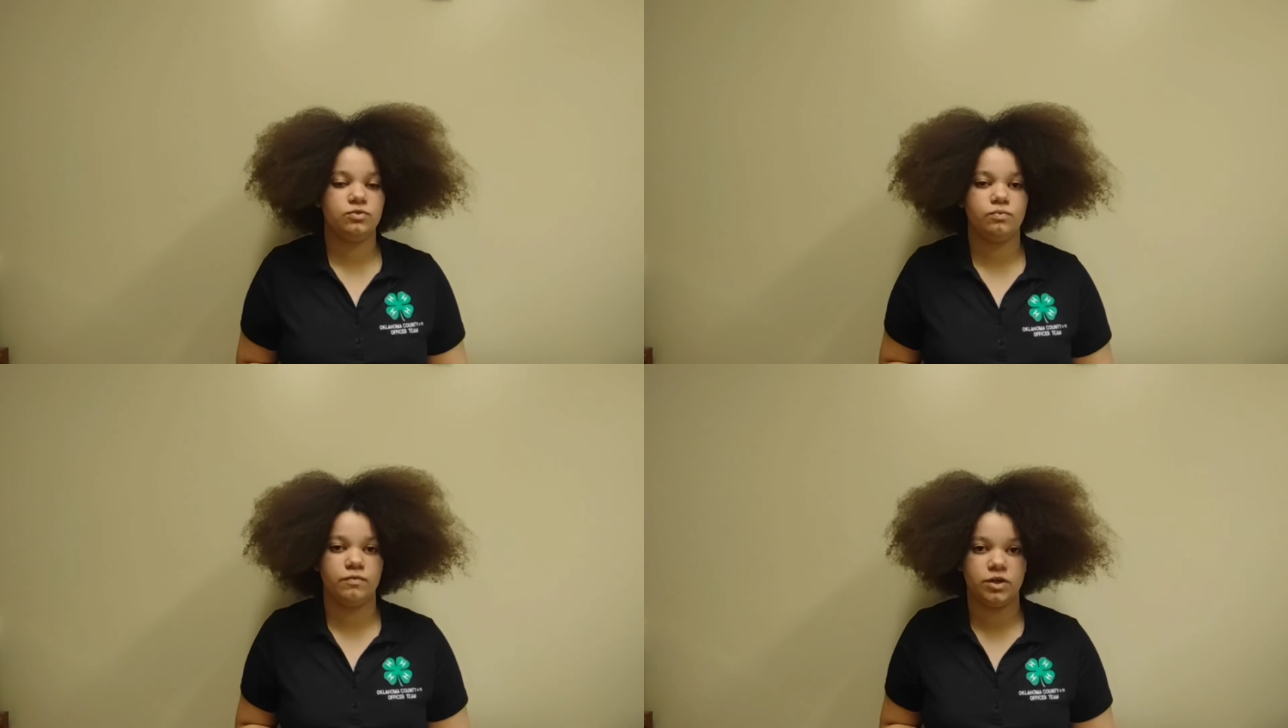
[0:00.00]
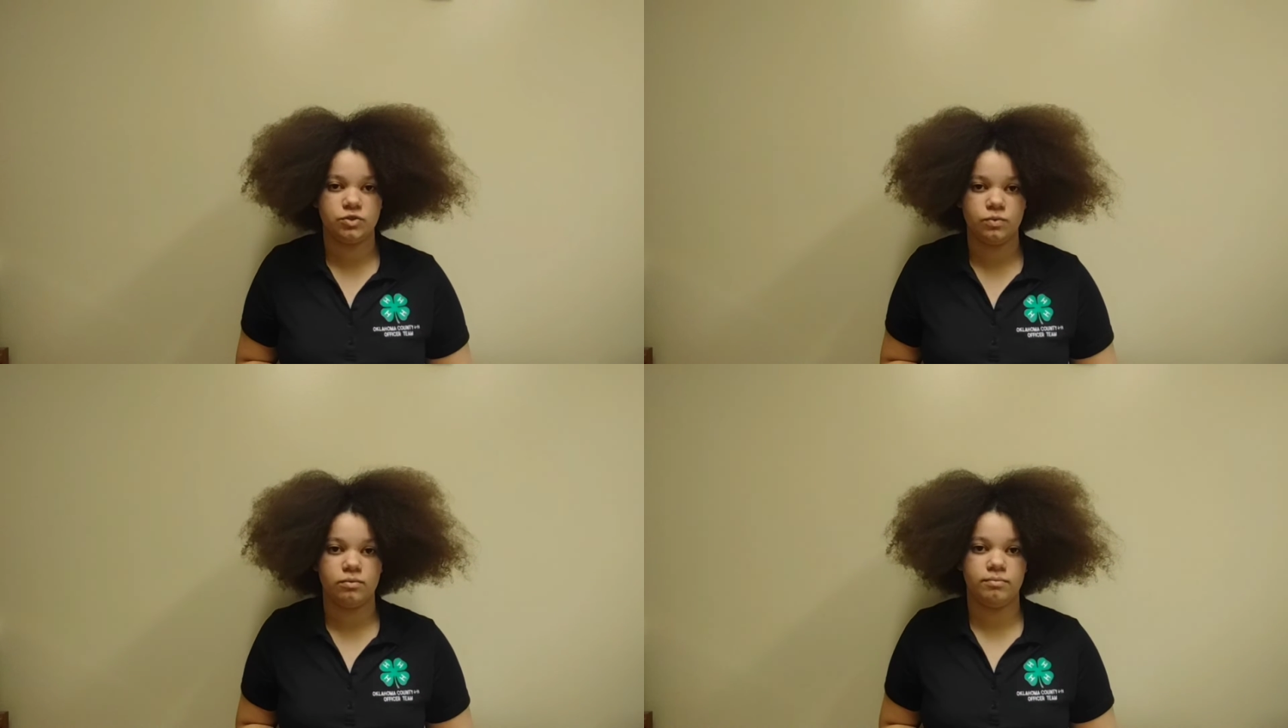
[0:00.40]

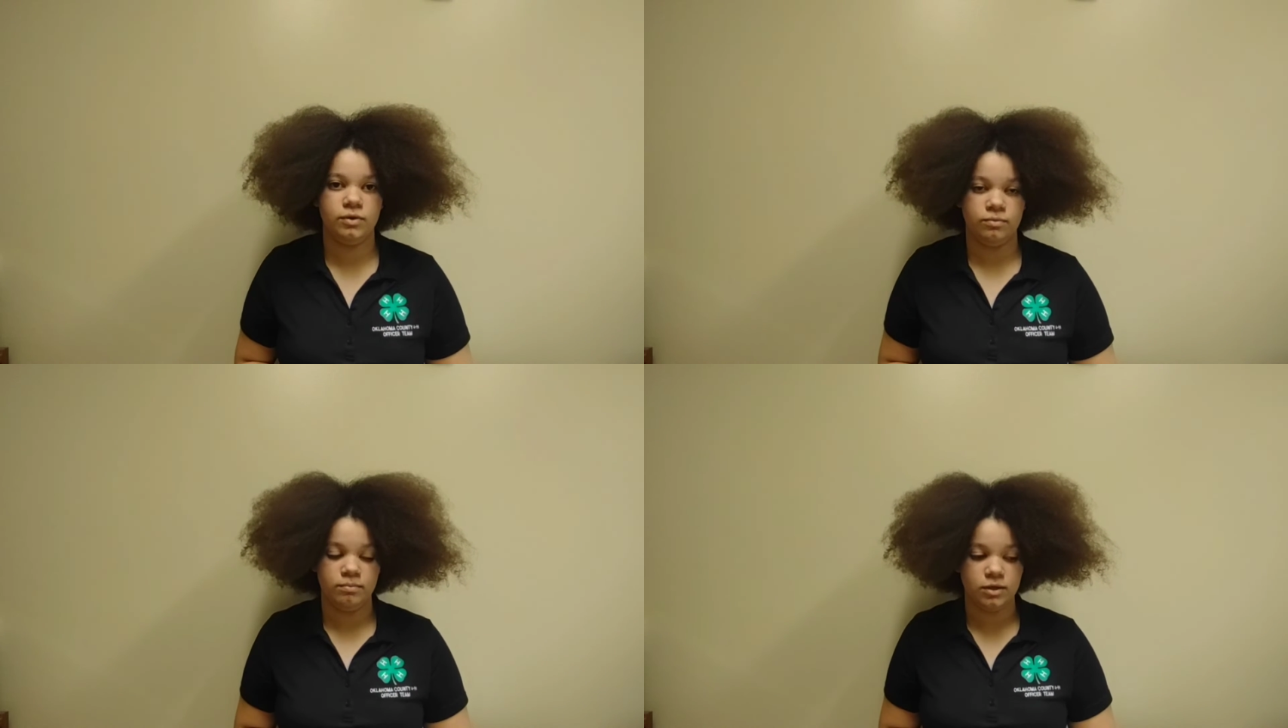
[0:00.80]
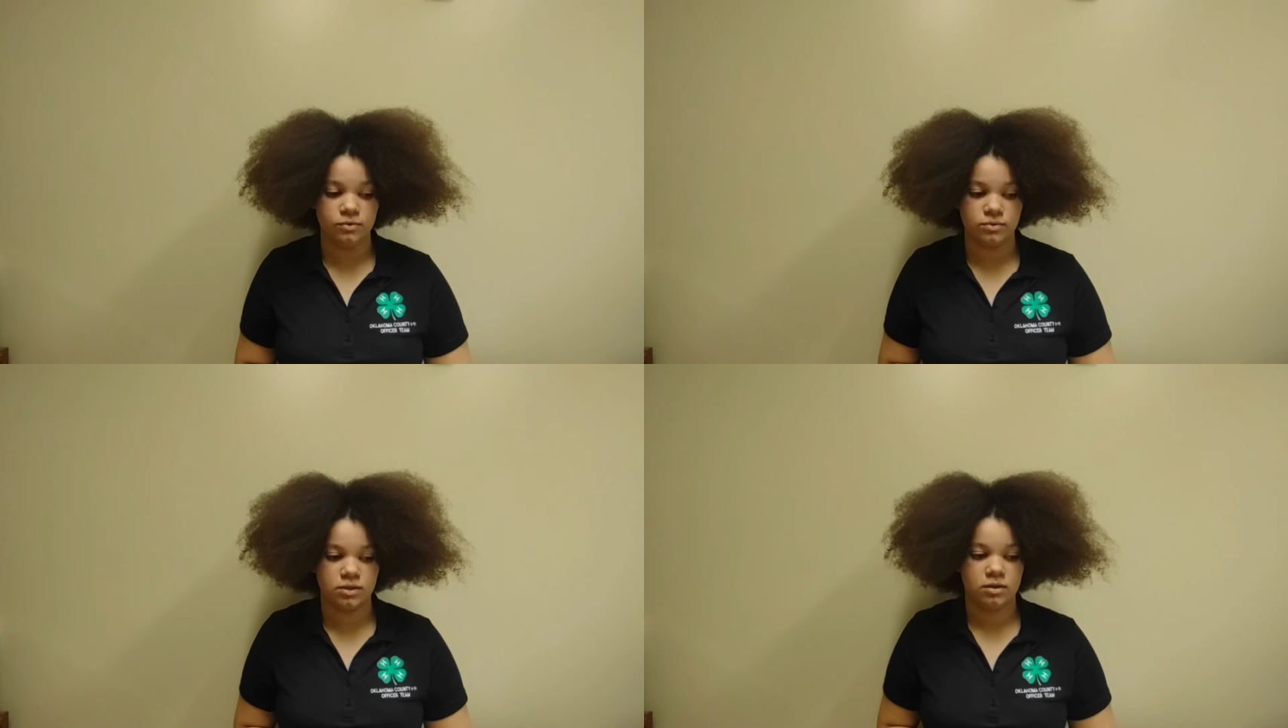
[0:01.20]
virtual
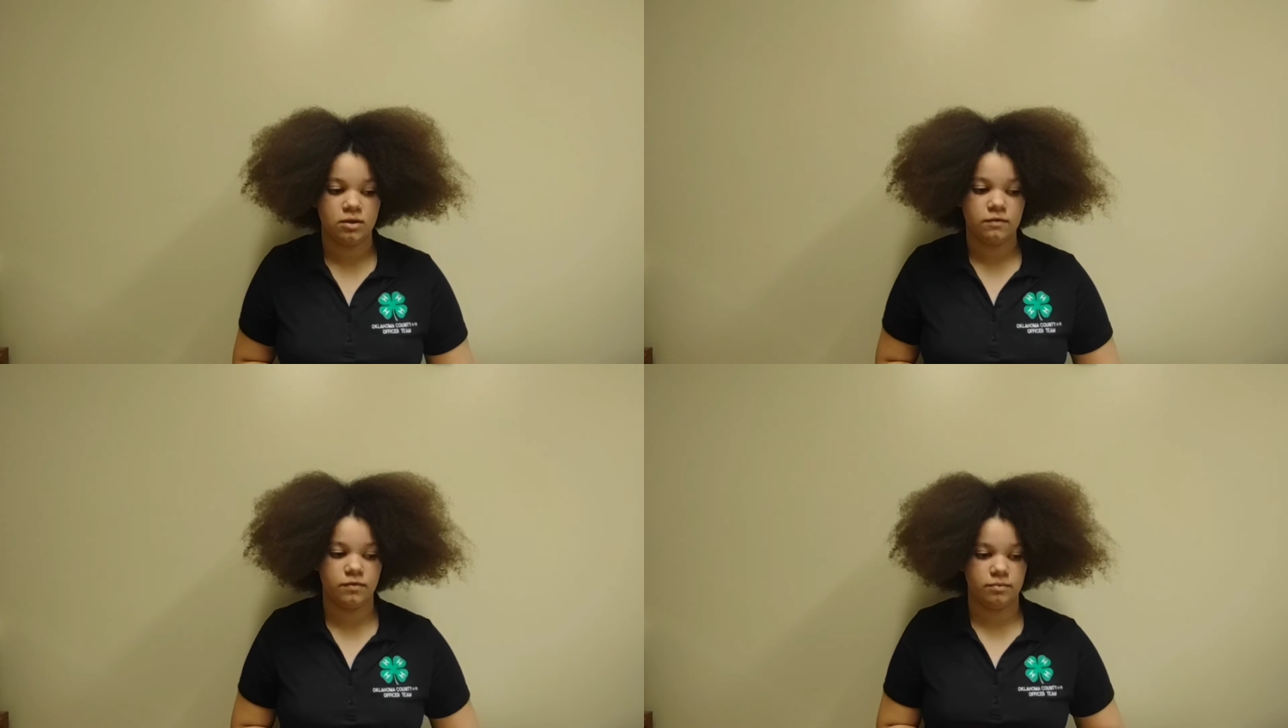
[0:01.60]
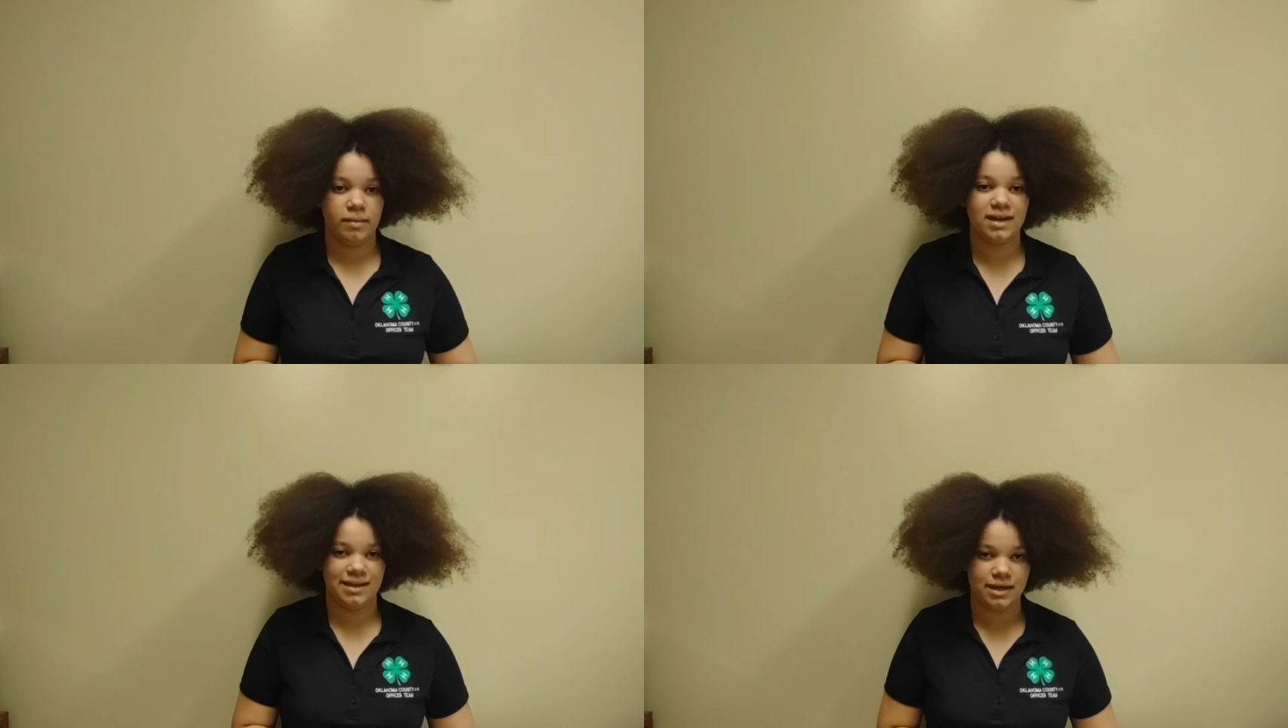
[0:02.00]
mute for
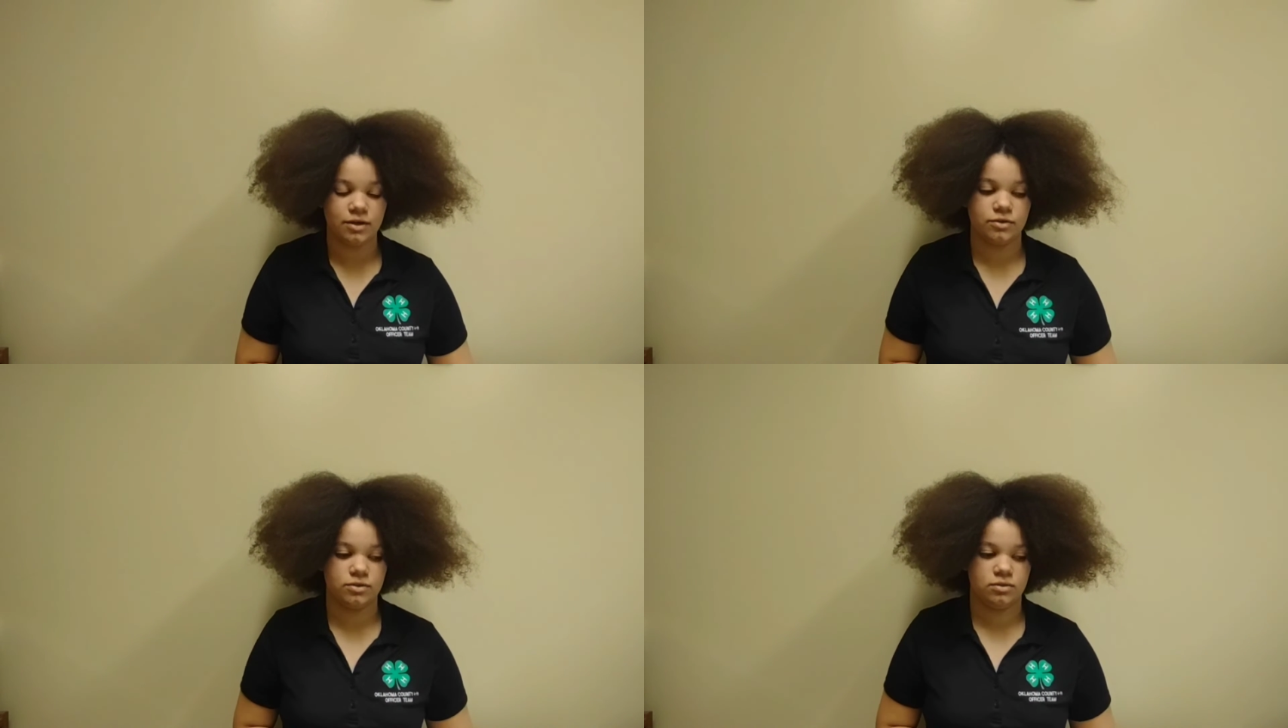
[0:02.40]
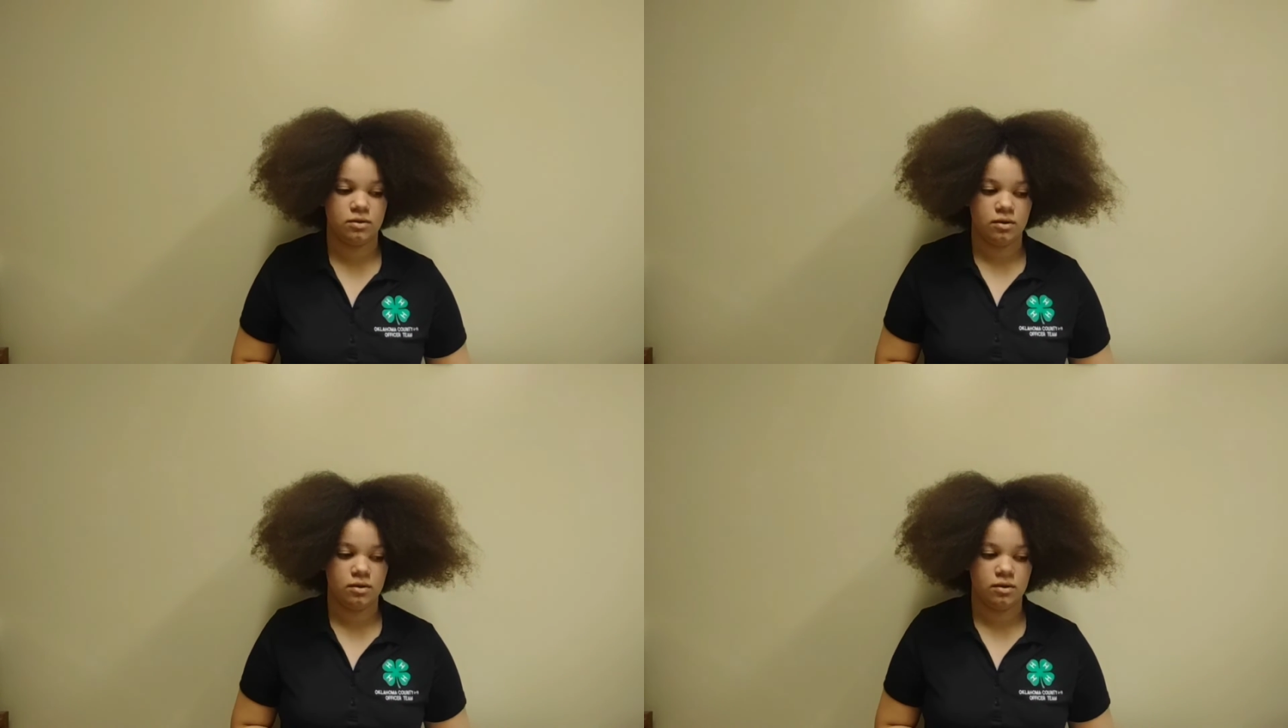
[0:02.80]
many years.